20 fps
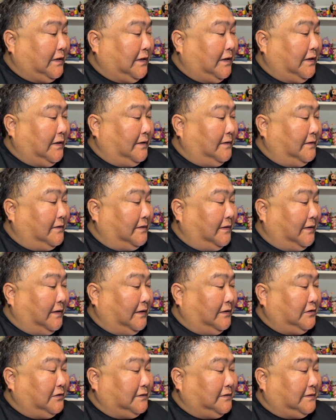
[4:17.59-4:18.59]

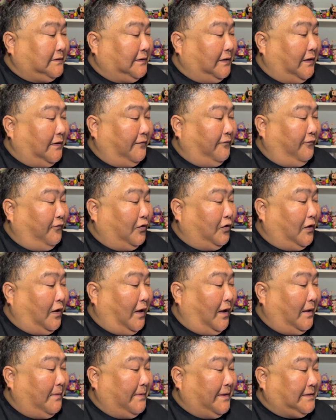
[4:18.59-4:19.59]
Natasha's love for
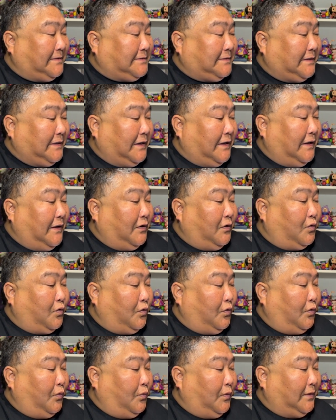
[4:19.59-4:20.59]
comics
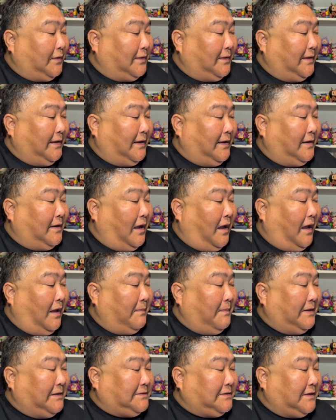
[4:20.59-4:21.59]
grew with the
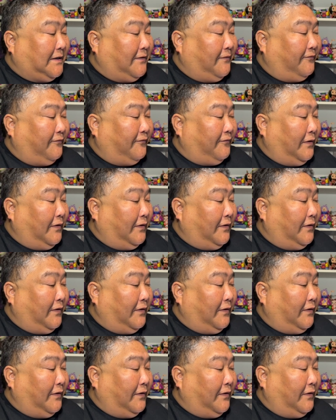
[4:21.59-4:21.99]
comics of